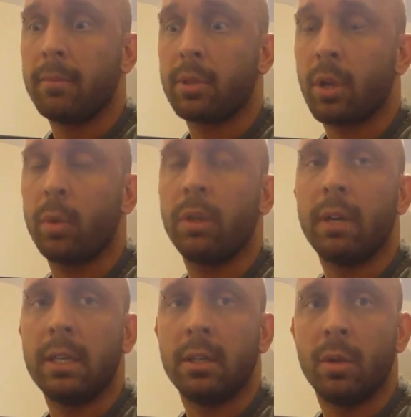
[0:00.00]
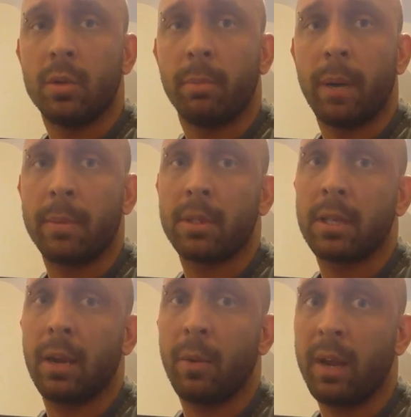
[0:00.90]
so when you reintroduce them, perhaps
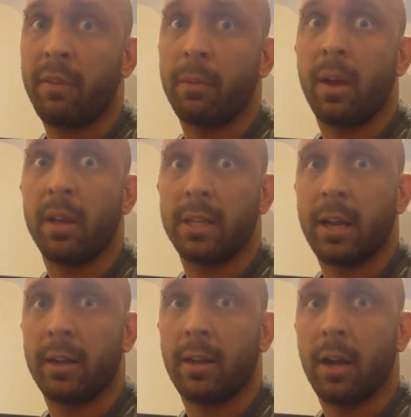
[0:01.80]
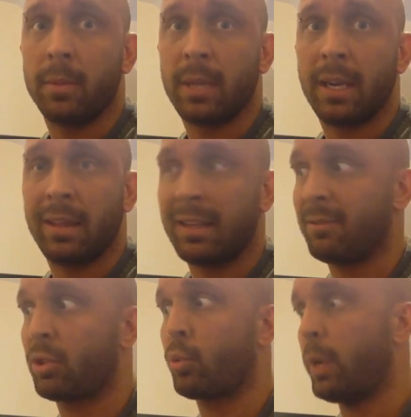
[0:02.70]
stay away from high GI carbs, anything
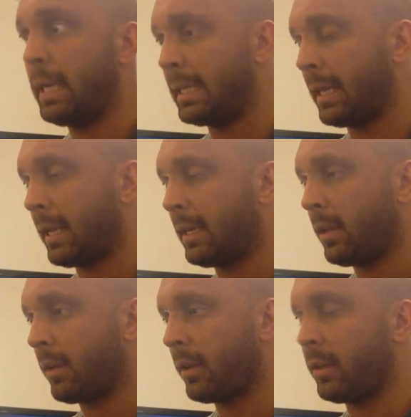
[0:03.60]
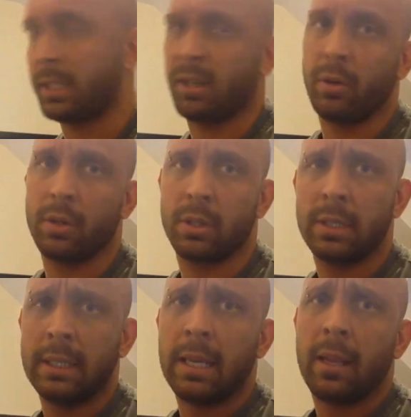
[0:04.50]
sweet, any sugars
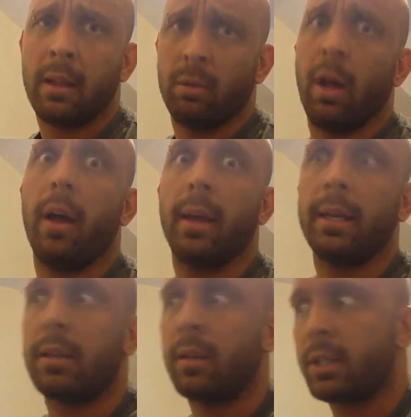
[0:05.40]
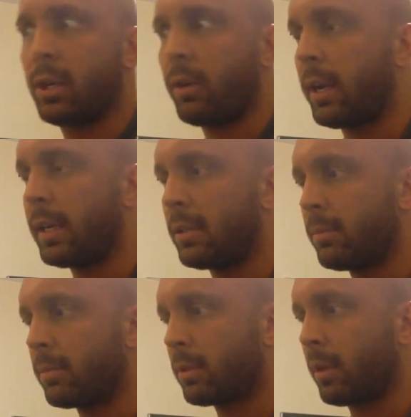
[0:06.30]
or high sugary
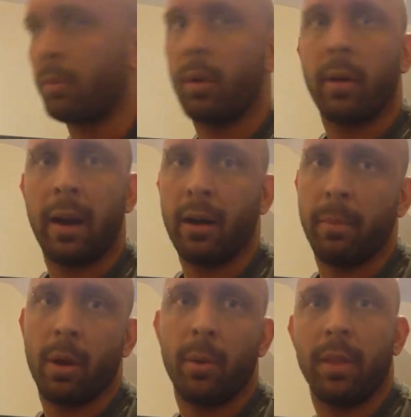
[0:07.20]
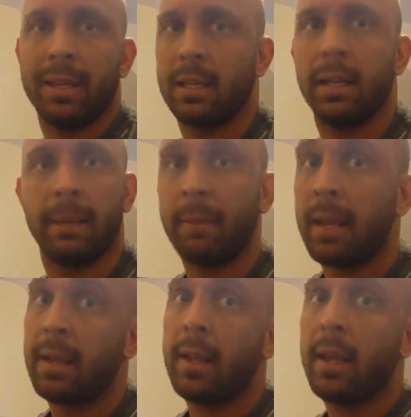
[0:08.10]
items, Haribo and things like that.
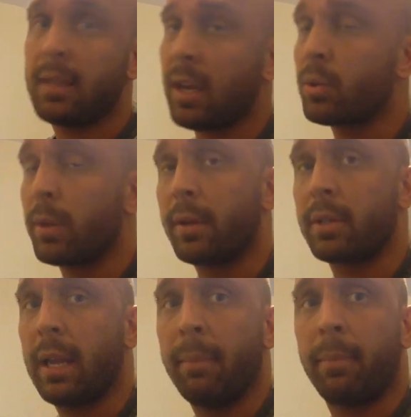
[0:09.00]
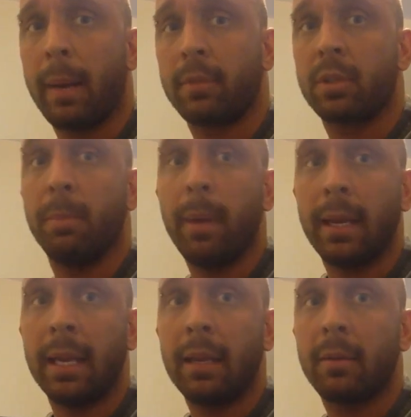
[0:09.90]
It goes without saying, perhaps to
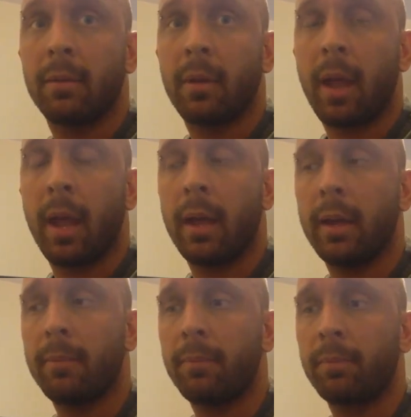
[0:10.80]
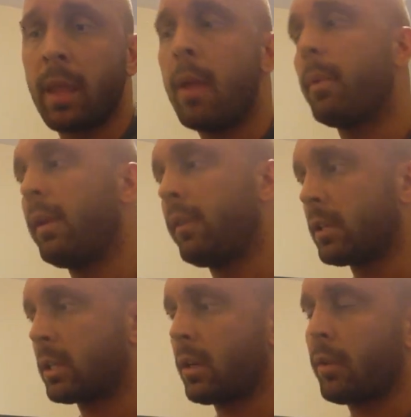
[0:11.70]
many, but you
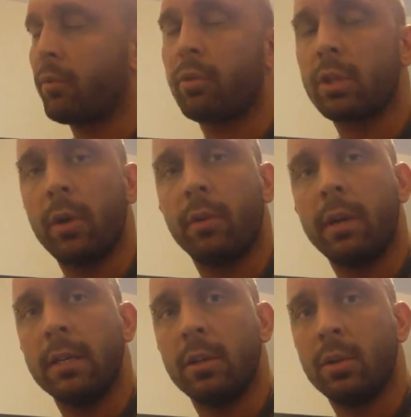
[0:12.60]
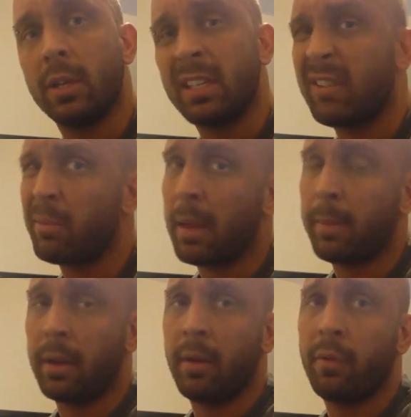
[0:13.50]
can slowly reintroduce things, even
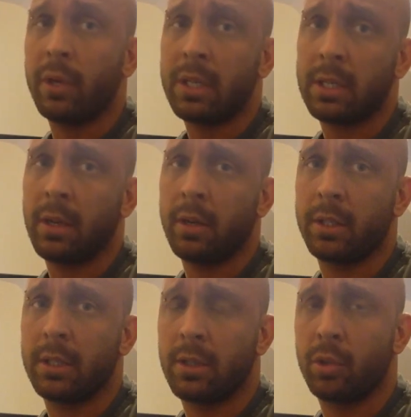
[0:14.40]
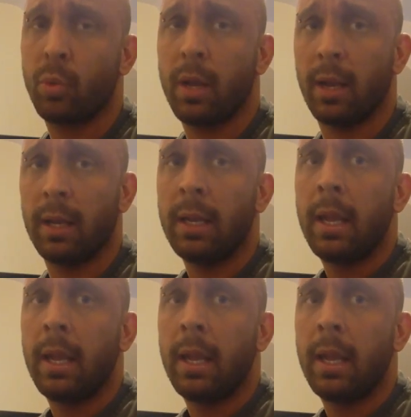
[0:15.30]
maybe avoid starches as well.